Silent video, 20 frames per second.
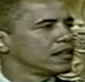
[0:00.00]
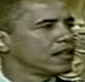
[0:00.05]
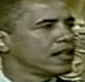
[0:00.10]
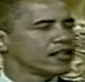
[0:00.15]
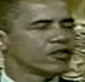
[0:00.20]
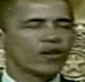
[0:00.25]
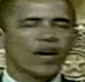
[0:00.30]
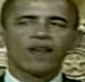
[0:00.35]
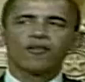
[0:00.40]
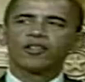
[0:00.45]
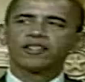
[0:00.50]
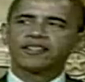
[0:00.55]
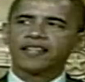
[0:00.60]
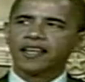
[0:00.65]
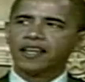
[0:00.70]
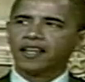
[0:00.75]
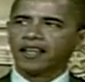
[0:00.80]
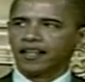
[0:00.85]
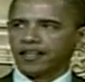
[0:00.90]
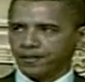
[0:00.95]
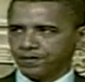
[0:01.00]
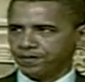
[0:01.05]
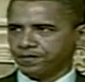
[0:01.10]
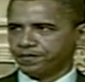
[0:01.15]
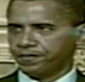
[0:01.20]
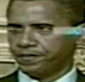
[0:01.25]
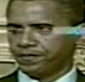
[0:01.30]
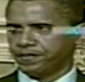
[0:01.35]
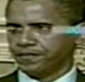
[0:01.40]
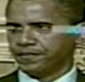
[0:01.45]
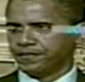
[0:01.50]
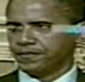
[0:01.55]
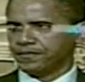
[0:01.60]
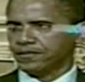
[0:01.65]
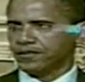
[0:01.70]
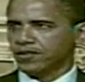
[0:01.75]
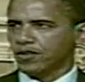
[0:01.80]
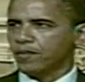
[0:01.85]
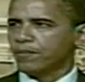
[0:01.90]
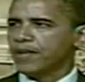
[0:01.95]
I traveled to Italy
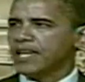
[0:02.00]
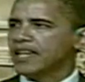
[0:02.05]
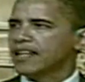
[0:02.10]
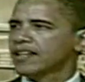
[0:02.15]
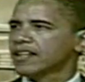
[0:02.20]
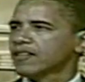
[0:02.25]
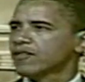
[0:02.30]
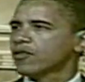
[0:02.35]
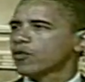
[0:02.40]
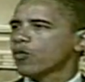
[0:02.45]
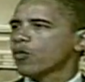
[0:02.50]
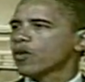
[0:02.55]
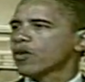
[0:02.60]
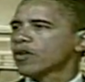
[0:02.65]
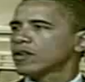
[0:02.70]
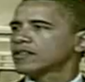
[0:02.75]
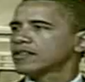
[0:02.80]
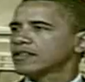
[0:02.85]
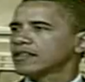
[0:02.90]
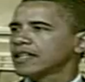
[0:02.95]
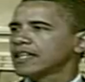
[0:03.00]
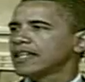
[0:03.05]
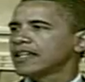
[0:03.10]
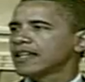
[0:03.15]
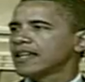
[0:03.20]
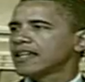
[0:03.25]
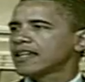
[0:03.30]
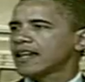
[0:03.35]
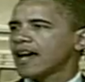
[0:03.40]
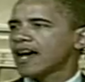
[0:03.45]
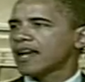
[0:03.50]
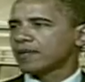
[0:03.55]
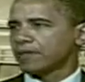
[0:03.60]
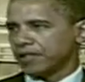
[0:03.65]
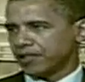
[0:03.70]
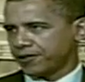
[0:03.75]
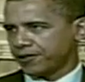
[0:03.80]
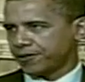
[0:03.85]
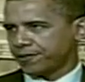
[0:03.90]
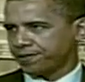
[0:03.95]
for a meeting of the world's leading
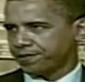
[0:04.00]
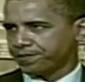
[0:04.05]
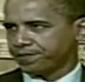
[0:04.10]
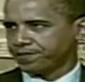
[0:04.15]
economies.